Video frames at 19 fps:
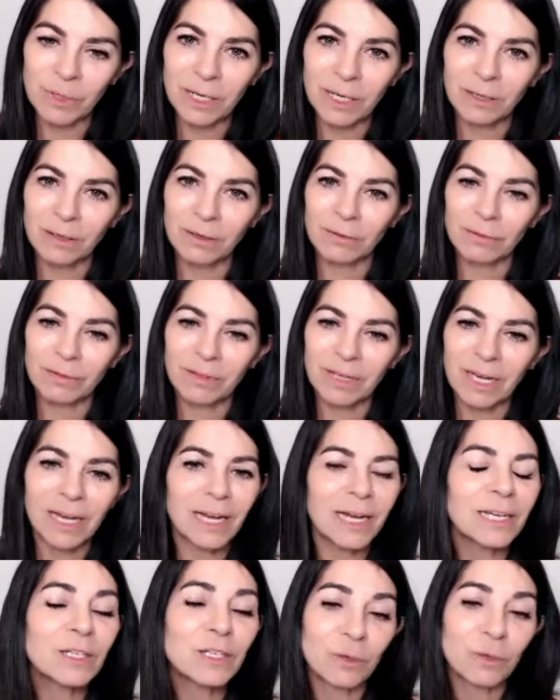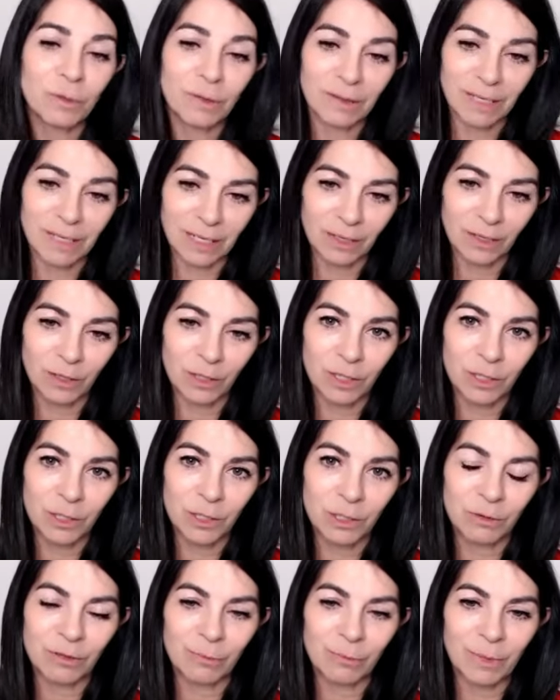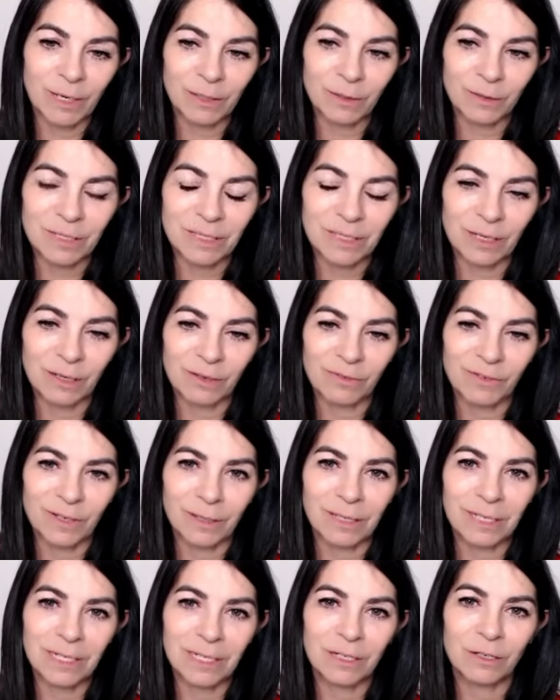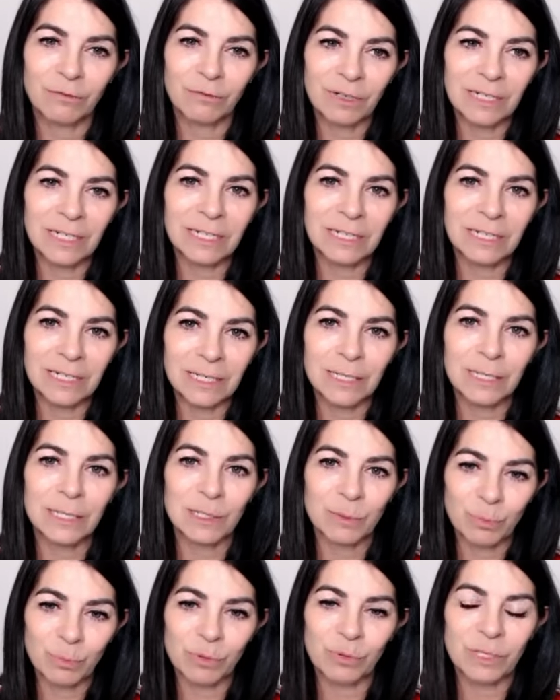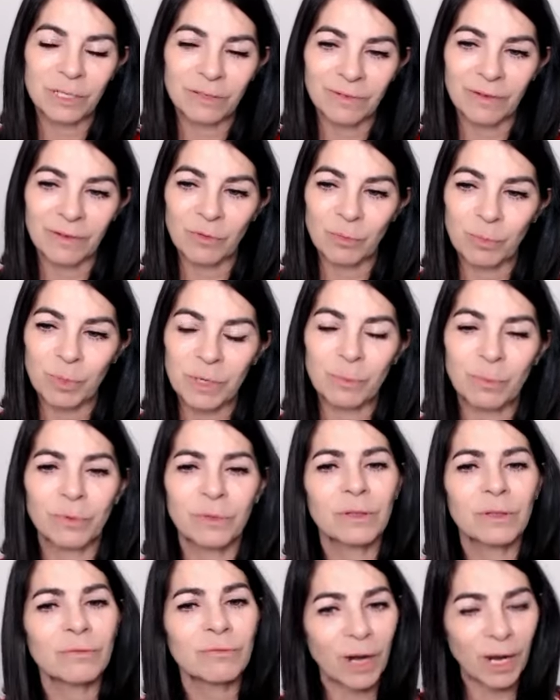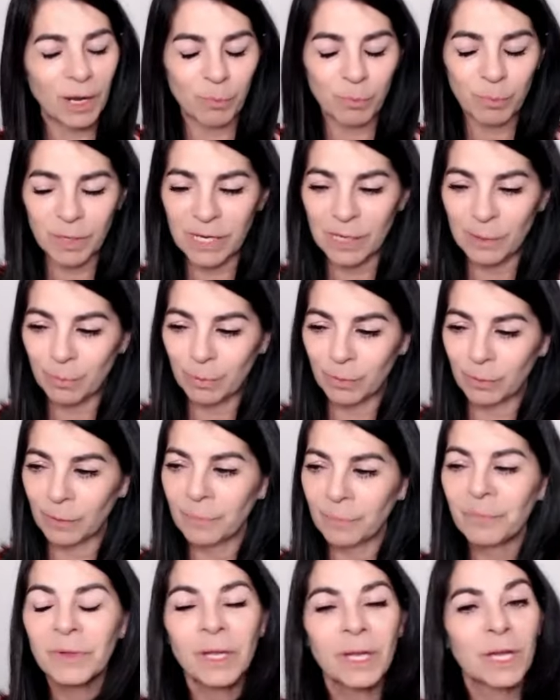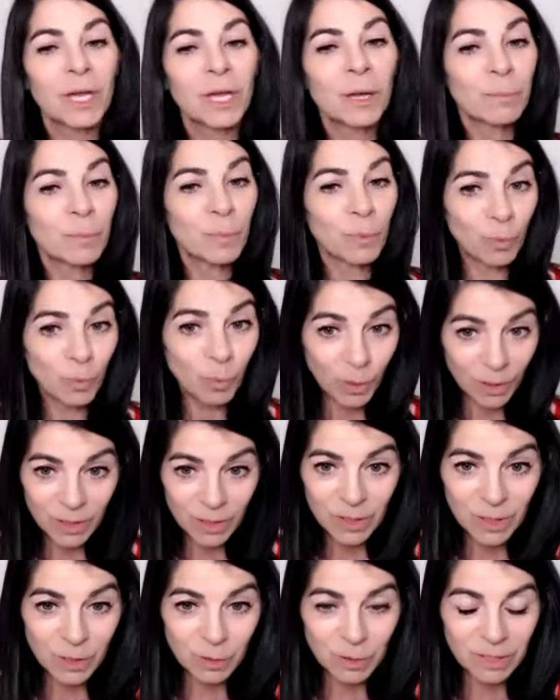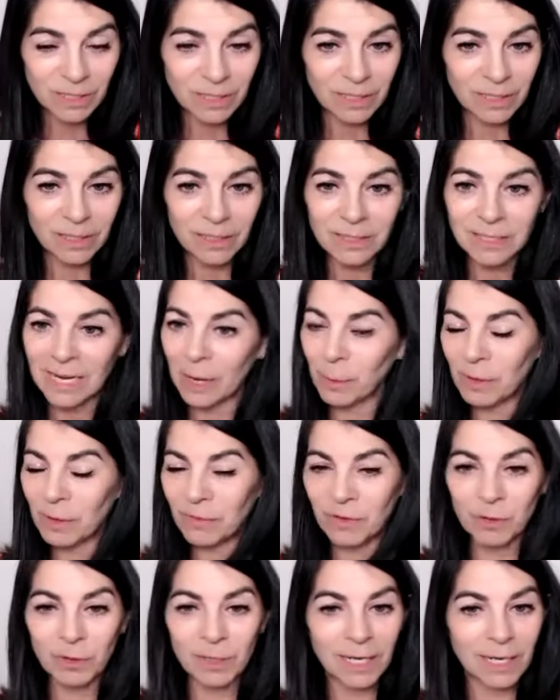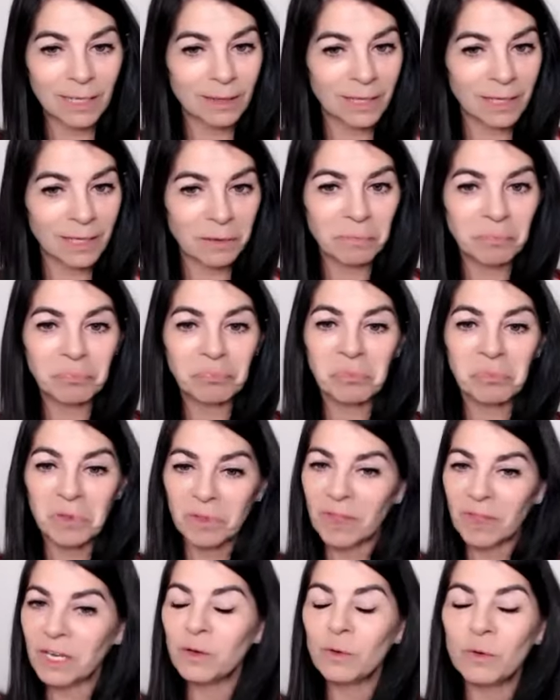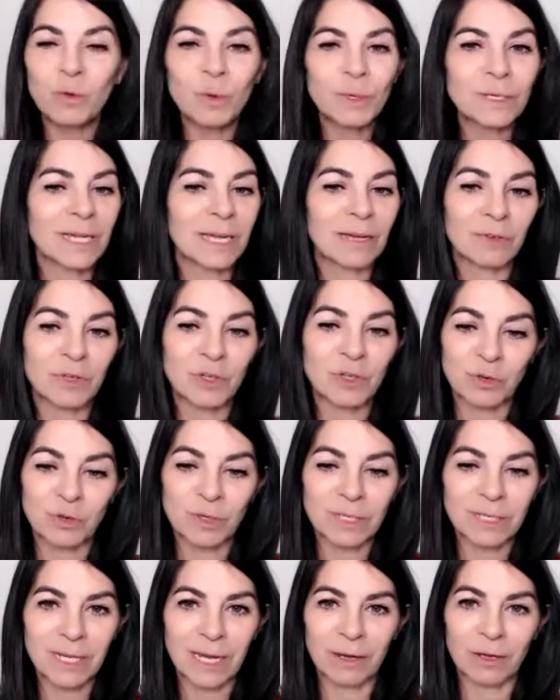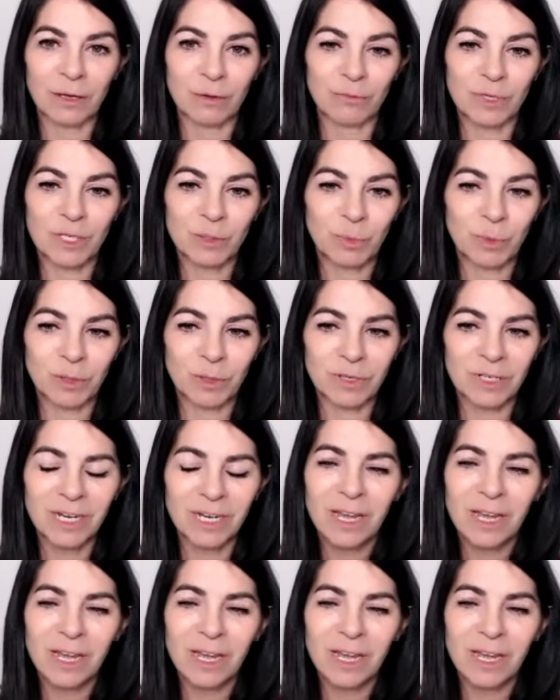I don't think you can do it by yourself. I think you really need the support of other people, the right people. Once you see it, however you get there, then you always have a choice how you respond.